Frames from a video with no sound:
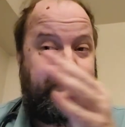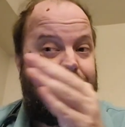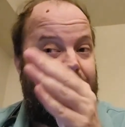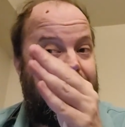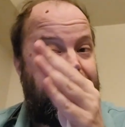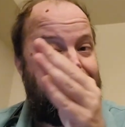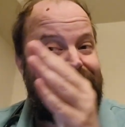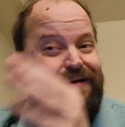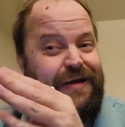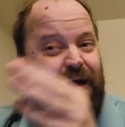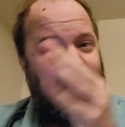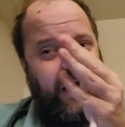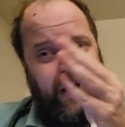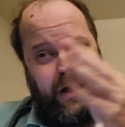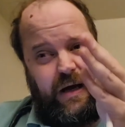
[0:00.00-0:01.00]
but
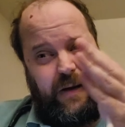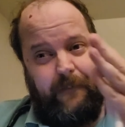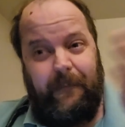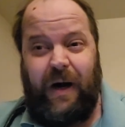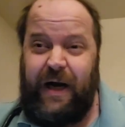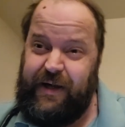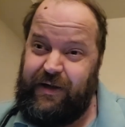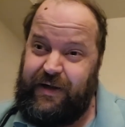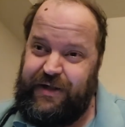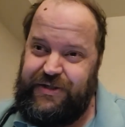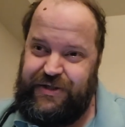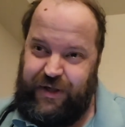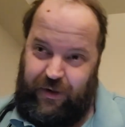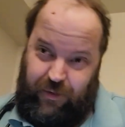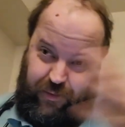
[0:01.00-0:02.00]
mildly
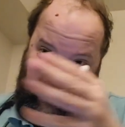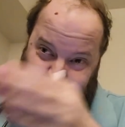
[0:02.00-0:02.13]
so.